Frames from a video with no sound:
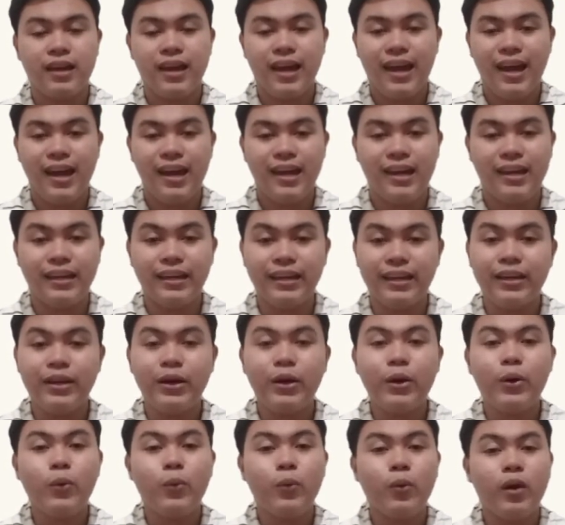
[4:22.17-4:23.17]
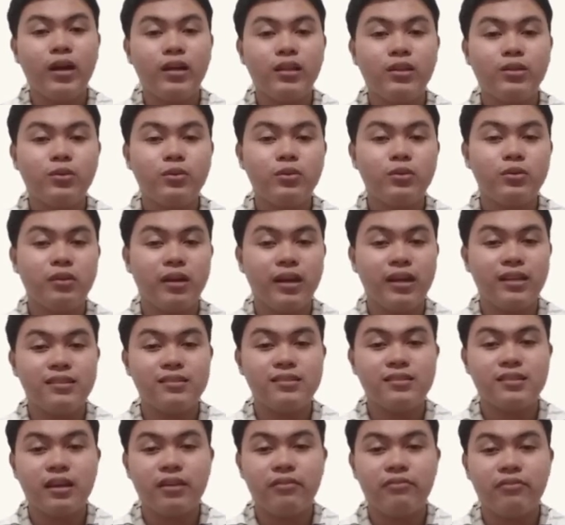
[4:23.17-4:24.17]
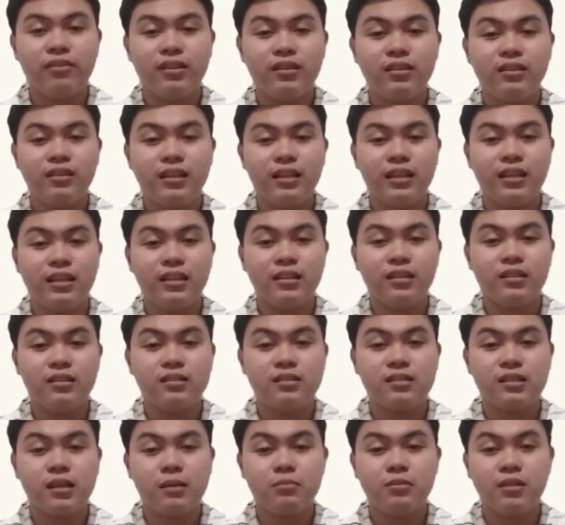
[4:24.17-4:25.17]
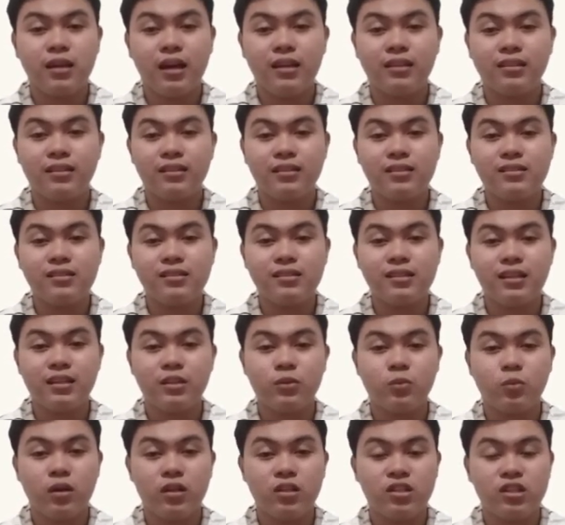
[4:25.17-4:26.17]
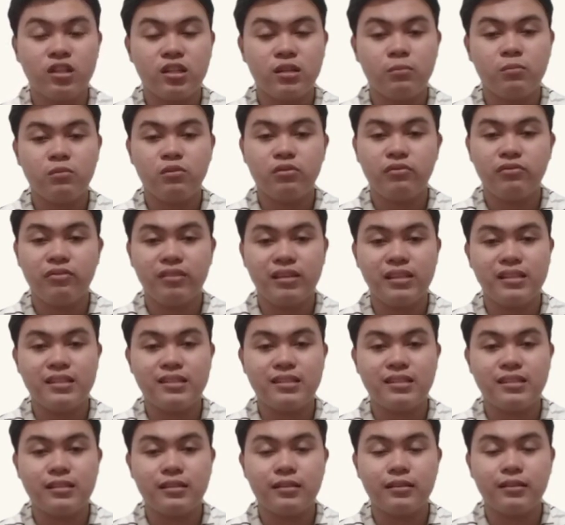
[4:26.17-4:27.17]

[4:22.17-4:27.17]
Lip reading: A. Why do grade 7 need subtitles in watching movies?